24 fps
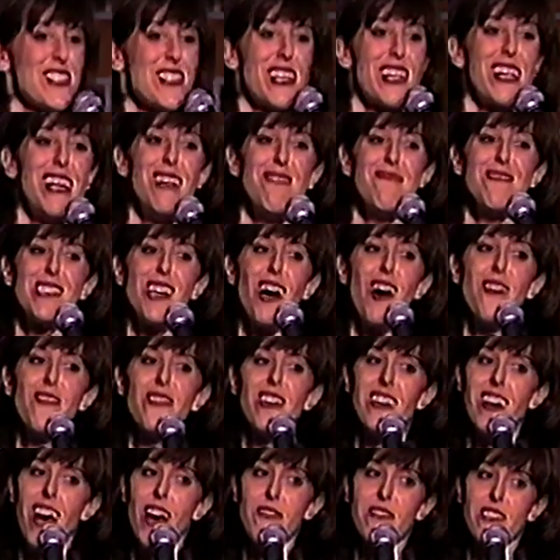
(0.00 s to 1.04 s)
she comes over,
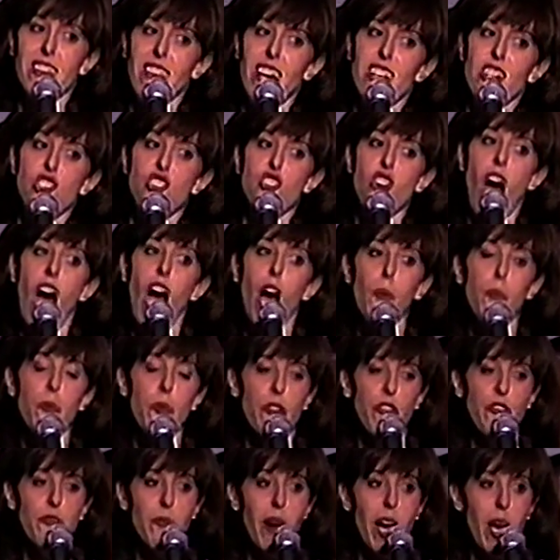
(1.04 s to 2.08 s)
and I have to, like,
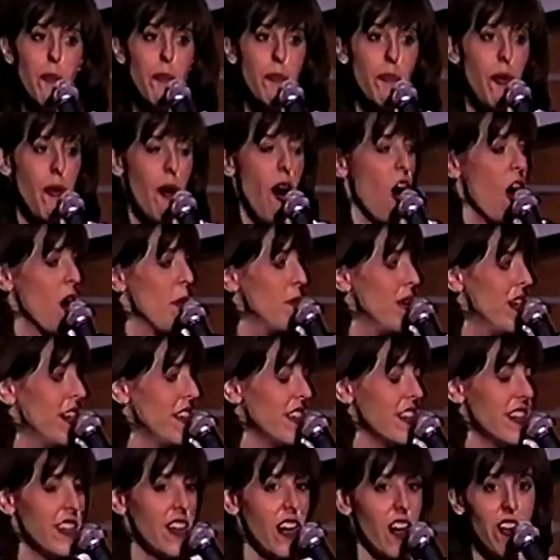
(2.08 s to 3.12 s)
childproof my apartment.
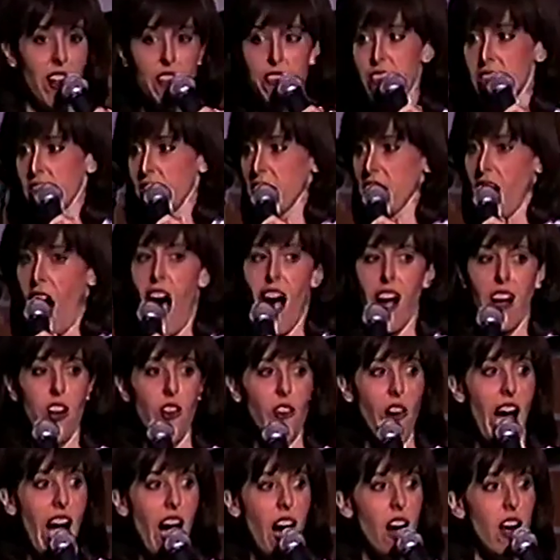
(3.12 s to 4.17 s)
You know, I have to lock her
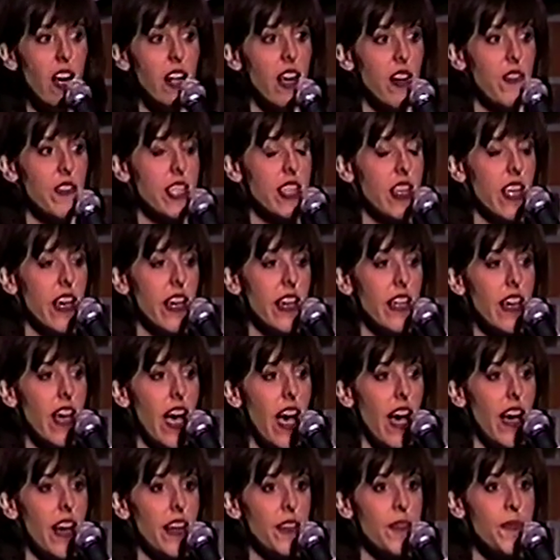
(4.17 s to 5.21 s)
out and everything,
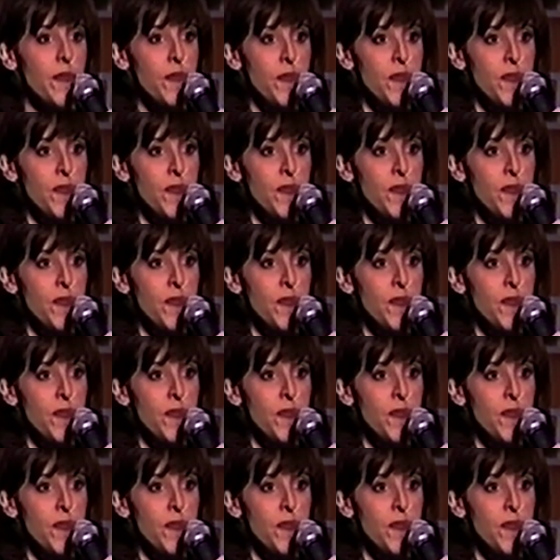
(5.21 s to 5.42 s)
and...